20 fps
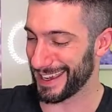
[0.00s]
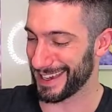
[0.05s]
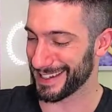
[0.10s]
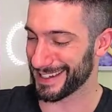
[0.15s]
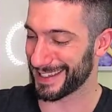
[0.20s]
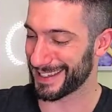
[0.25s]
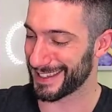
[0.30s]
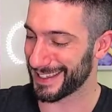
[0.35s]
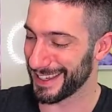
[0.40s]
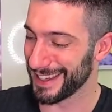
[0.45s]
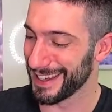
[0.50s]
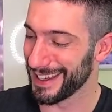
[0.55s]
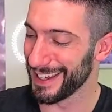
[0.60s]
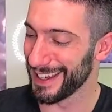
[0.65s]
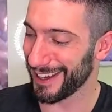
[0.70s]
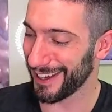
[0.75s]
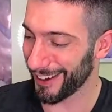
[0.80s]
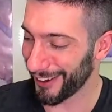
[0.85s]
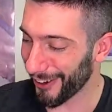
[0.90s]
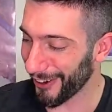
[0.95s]
nice!
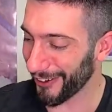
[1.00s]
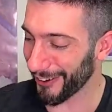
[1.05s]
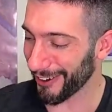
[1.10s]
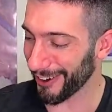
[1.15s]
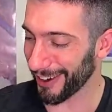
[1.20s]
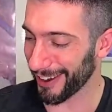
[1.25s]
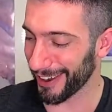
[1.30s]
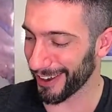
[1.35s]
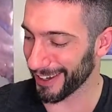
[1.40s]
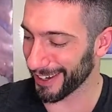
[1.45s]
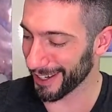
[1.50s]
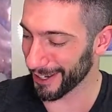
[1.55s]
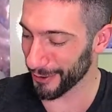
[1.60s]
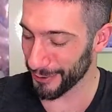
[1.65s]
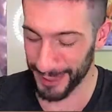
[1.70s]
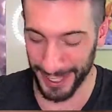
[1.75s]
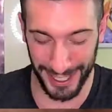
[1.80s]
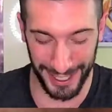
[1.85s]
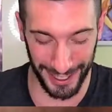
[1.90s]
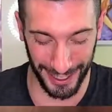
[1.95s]
All right,
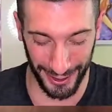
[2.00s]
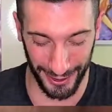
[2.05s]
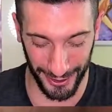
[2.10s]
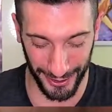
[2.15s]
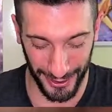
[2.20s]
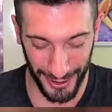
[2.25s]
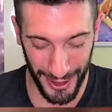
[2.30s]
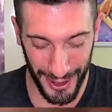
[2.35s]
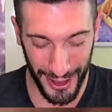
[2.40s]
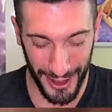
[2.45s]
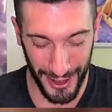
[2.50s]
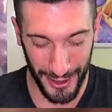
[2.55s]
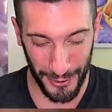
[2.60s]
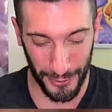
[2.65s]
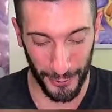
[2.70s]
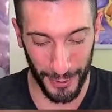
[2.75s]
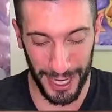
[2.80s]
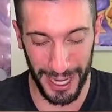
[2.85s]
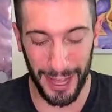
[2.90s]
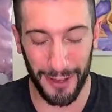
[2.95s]
here we go.
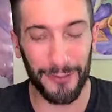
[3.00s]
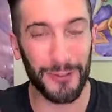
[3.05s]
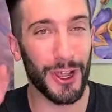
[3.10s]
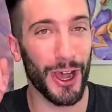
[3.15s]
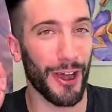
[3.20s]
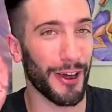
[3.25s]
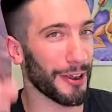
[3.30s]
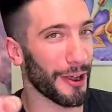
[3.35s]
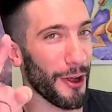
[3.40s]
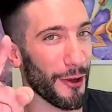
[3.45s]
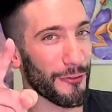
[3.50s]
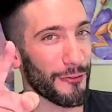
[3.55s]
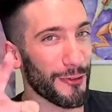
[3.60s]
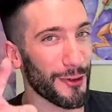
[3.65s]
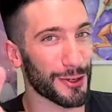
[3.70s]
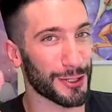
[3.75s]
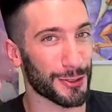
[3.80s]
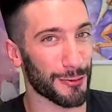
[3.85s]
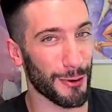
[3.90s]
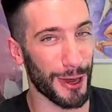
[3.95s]
We have got our
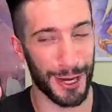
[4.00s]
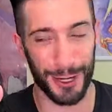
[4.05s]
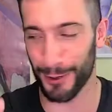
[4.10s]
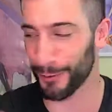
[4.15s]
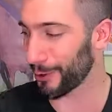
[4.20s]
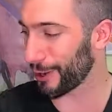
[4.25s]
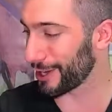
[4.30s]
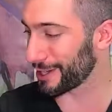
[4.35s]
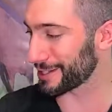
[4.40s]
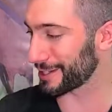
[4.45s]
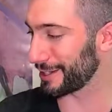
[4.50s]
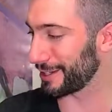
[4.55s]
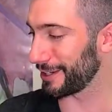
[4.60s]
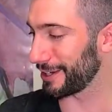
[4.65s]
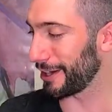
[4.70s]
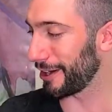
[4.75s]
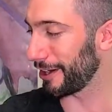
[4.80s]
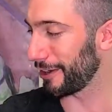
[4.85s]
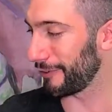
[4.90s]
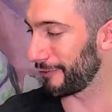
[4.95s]
first
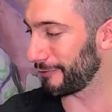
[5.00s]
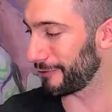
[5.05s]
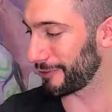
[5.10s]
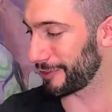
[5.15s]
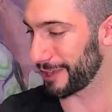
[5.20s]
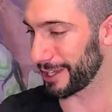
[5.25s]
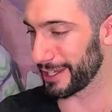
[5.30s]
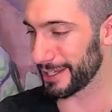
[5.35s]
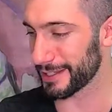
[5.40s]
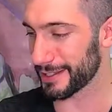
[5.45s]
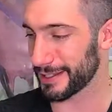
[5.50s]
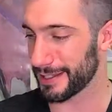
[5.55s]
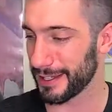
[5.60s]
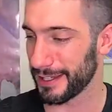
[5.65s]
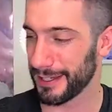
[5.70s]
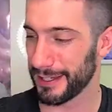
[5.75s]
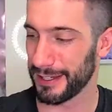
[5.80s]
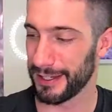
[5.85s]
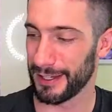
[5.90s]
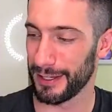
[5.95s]
Rayquaza of
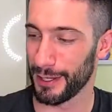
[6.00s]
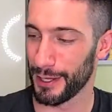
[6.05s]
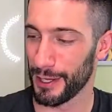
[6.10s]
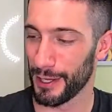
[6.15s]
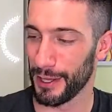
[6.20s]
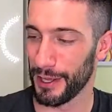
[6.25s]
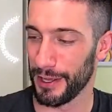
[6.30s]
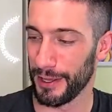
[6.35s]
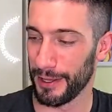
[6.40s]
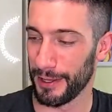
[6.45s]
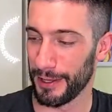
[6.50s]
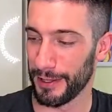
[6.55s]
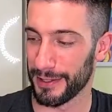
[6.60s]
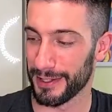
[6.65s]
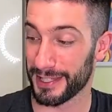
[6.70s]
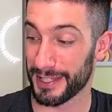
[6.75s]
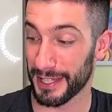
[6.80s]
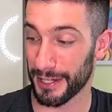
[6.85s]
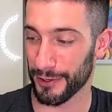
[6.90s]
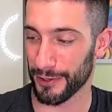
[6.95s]
this
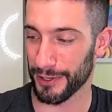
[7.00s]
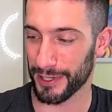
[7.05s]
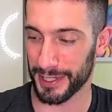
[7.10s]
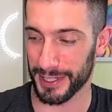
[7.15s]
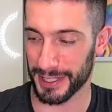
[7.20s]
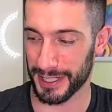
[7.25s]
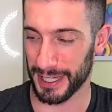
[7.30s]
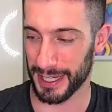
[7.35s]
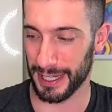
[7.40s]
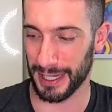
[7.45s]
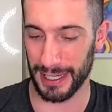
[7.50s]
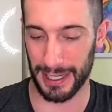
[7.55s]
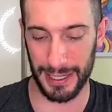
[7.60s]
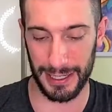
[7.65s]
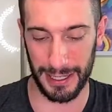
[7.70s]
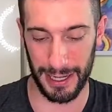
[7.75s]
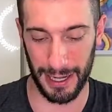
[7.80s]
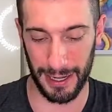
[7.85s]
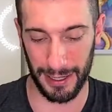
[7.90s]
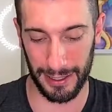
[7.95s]
series.
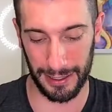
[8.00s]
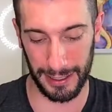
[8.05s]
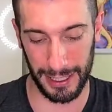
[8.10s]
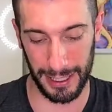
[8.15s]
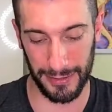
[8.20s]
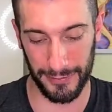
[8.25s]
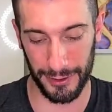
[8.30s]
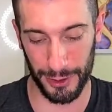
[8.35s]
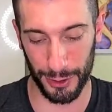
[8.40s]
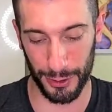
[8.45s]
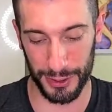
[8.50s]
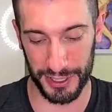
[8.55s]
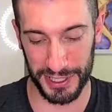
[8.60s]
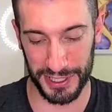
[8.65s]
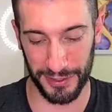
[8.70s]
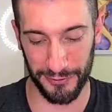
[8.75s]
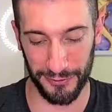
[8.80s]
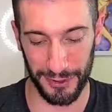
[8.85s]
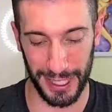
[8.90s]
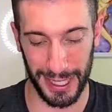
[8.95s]
And even though
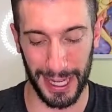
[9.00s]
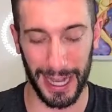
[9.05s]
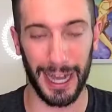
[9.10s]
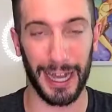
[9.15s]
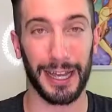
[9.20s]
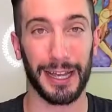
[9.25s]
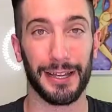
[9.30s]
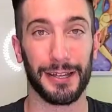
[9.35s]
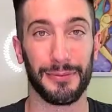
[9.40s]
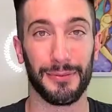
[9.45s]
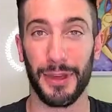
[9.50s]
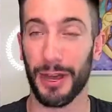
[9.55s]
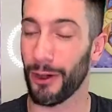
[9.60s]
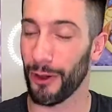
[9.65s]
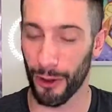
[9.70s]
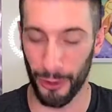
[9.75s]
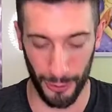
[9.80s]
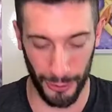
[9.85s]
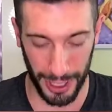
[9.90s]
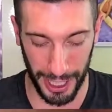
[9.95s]
it's the V, I am
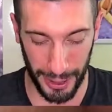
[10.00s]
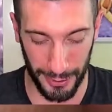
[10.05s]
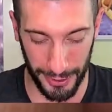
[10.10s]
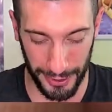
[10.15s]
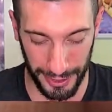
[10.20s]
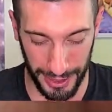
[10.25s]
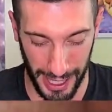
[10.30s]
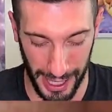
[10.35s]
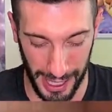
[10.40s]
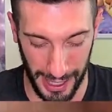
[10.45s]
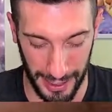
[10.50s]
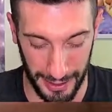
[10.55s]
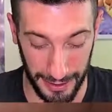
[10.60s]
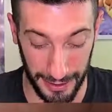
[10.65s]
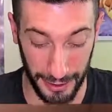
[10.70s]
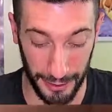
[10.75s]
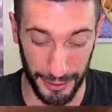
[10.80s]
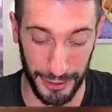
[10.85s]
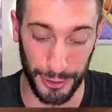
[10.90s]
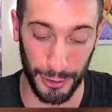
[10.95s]
okay with that.
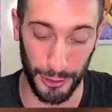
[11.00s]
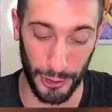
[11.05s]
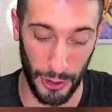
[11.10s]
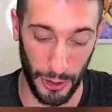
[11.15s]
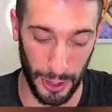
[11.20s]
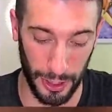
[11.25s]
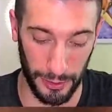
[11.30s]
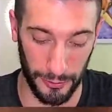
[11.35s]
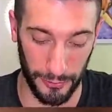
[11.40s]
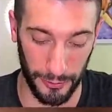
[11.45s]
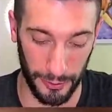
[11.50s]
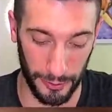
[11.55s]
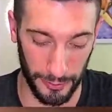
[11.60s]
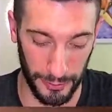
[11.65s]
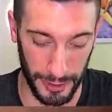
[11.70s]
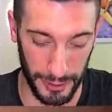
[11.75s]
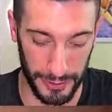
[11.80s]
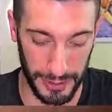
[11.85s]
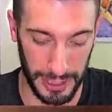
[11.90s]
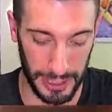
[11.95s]
There's a lot of
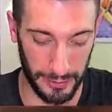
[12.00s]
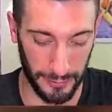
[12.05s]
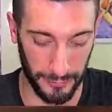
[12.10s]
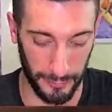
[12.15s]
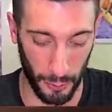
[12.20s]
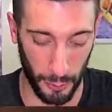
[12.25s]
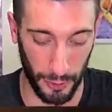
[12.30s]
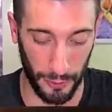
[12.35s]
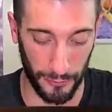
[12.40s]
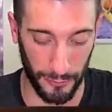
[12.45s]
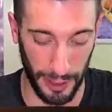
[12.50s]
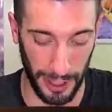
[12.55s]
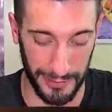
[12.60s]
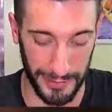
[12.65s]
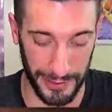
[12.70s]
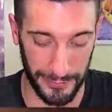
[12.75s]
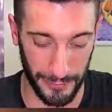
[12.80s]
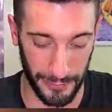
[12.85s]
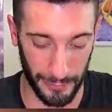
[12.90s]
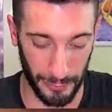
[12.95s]
them. There's like four or
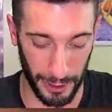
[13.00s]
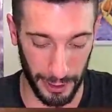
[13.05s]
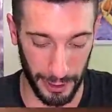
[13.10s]
five different